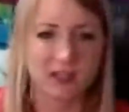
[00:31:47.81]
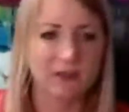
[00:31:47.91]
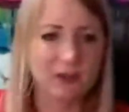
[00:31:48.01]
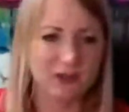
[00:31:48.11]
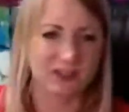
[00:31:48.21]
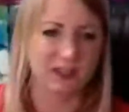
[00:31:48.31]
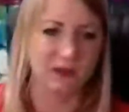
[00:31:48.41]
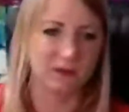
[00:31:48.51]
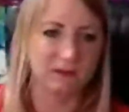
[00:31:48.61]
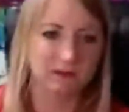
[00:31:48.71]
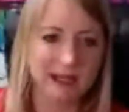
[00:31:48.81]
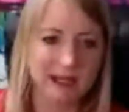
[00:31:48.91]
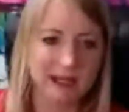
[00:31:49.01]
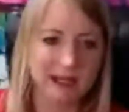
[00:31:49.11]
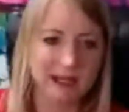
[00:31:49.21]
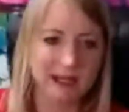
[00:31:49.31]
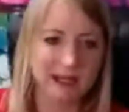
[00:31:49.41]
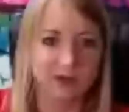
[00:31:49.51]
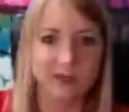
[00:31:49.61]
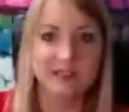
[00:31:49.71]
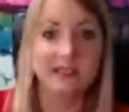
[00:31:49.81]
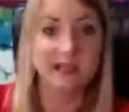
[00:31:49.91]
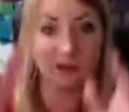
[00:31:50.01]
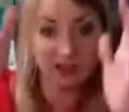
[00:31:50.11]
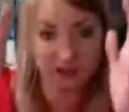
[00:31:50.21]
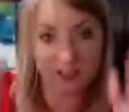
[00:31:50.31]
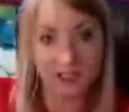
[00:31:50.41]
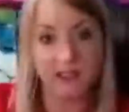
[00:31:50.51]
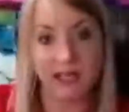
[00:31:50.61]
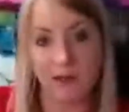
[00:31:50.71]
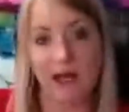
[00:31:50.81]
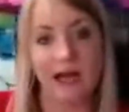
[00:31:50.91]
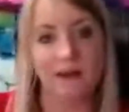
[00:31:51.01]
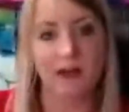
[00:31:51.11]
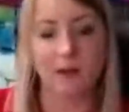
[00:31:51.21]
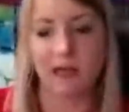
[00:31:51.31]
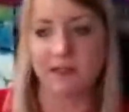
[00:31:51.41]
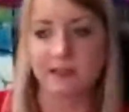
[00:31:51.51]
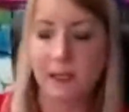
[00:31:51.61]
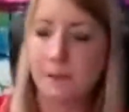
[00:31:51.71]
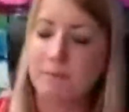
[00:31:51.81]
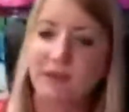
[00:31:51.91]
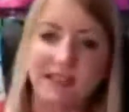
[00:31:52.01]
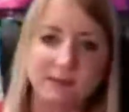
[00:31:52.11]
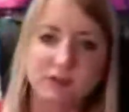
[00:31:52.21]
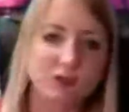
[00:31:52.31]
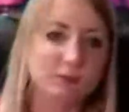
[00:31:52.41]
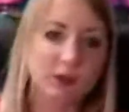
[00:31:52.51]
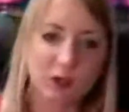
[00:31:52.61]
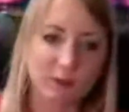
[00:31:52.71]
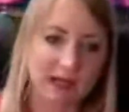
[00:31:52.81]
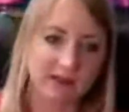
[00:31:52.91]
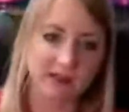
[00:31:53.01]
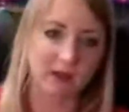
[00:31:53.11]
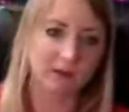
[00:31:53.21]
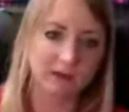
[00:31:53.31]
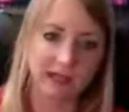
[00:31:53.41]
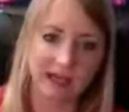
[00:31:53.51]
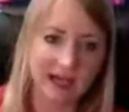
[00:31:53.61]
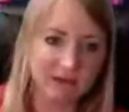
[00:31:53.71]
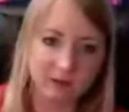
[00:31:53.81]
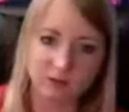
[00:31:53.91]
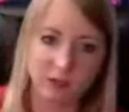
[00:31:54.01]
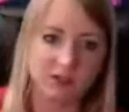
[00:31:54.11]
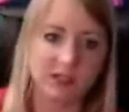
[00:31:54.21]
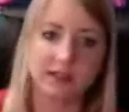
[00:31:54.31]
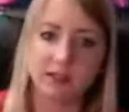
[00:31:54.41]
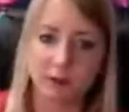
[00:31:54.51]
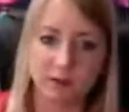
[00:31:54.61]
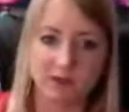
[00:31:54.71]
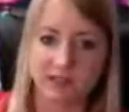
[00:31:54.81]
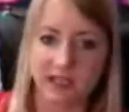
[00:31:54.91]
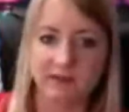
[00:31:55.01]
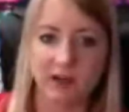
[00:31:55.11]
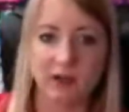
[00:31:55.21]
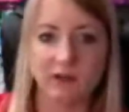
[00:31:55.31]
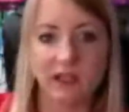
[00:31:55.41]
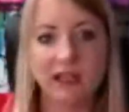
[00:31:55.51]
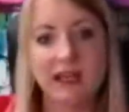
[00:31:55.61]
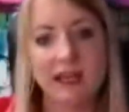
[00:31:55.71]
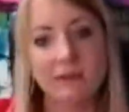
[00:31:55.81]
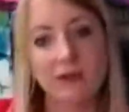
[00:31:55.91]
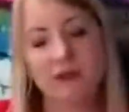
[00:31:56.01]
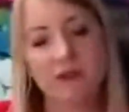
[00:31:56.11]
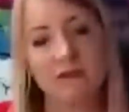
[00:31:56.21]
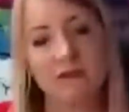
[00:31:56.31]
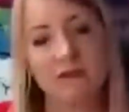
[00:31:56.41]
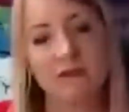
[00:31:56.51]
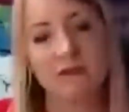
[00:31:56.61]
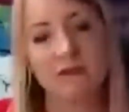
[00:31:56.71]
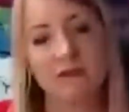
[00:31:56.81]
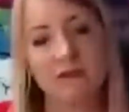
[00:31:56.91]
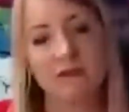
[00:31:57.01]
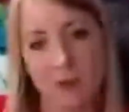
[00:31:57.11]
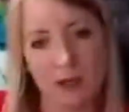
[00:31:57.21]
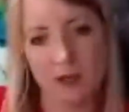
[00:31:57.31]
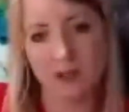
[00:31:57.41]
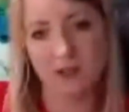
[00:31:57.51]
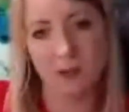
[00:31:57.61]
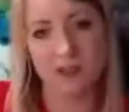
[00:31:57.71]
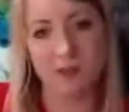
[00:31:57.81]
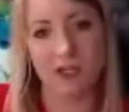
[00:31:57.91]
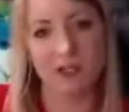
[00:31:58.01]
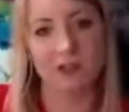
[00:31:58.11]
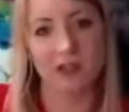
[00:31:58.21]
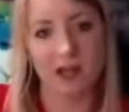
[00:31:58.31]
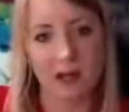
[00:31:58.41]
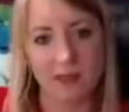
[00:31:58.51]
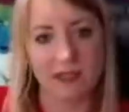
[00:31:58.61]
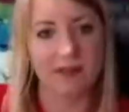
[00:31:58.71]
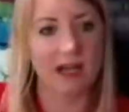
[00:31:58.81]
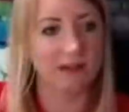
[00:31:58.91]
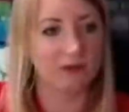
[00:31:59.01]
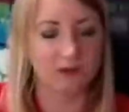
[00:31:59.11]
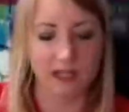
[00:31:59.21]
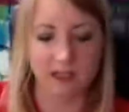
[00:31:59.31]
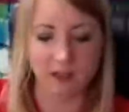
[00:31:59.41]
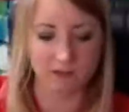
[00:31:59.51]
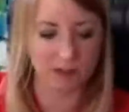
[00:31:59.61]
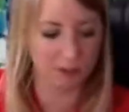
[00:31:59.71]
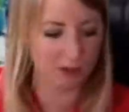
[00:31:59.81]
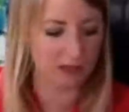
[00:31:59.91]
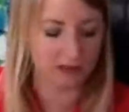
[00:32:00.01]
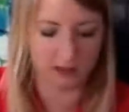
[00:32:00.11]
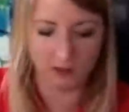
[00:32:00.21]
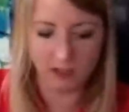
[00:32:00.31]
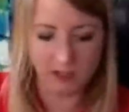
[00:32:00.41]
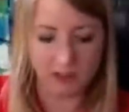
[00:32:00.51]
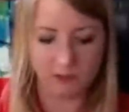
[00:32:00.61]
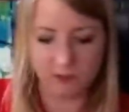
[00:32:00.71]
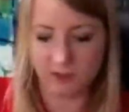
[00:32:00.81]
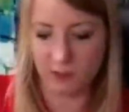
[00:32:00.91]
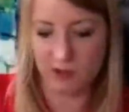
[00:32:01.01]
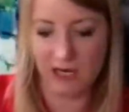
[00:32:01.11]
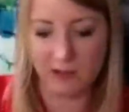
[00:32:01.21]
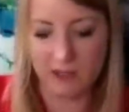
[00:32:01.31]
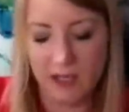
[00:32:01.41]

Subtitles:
Of course they don't. 90% of people, when you see it go down like that in the comments, it's just pure panto. Yeah, everyone's watching. Nobody wants to get involved. But they're all DMing me going, oh, my God, that's so inspirational. I can't believe that. You've done that. You know, so proud. You know, you must be so proud.